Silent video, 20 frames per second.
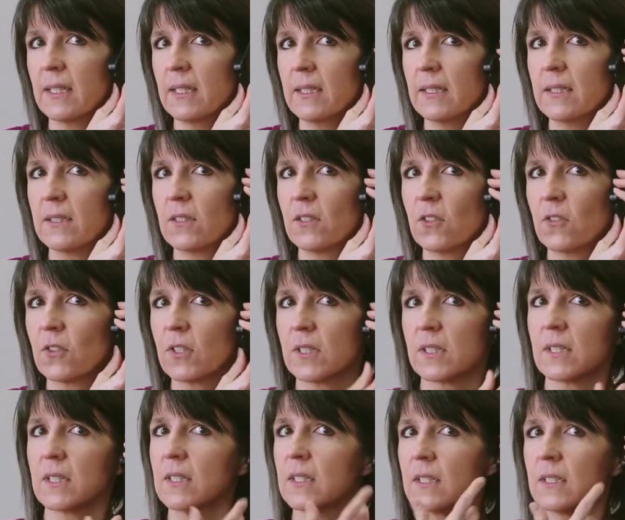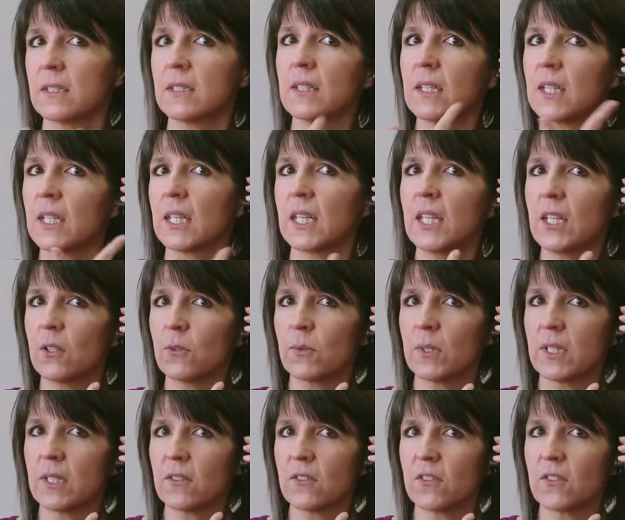and you could still hear
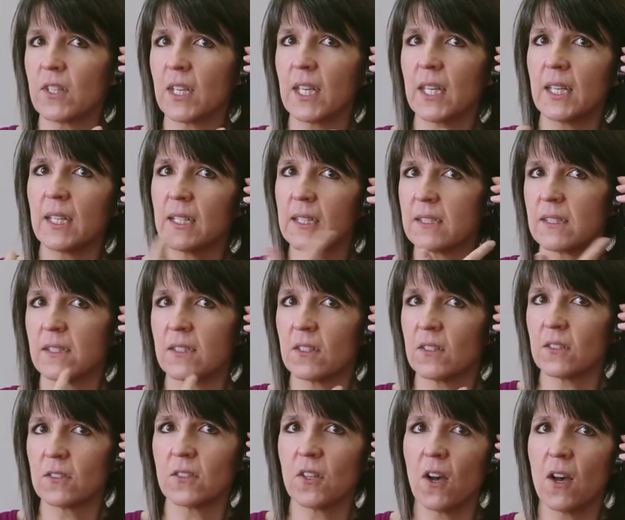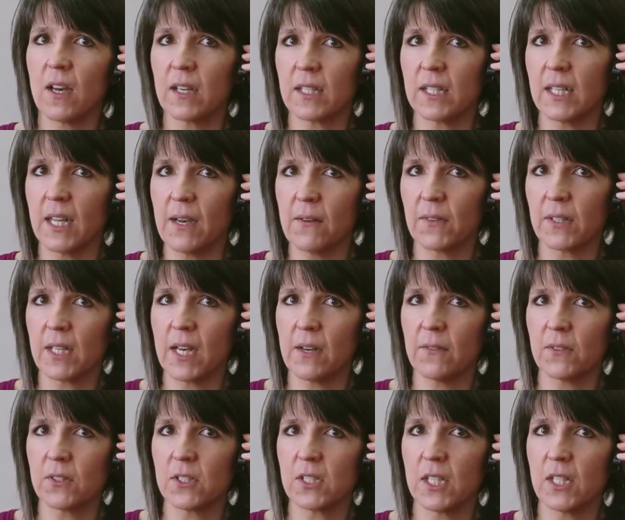what they're saying and still talk and have a
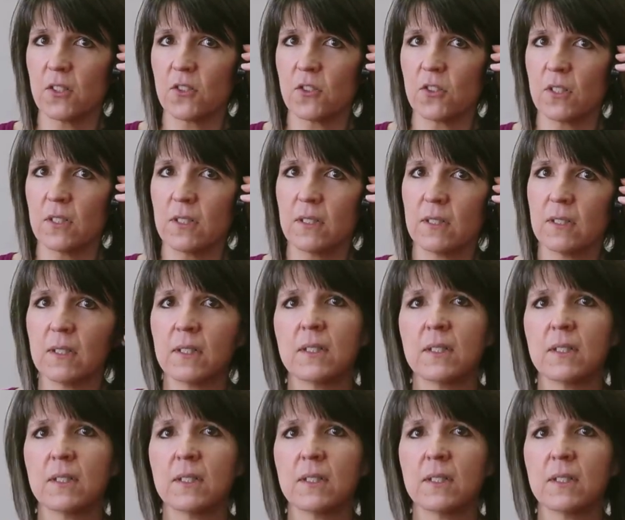conversation.